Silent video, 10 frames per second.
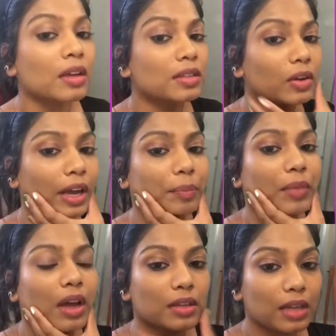So
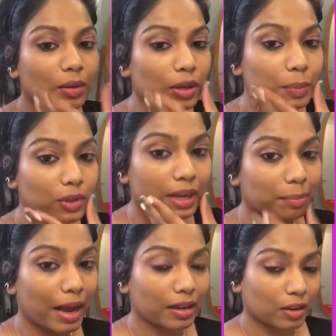yeah, so I'm gonna put
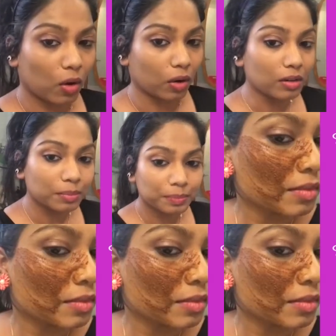that pack on.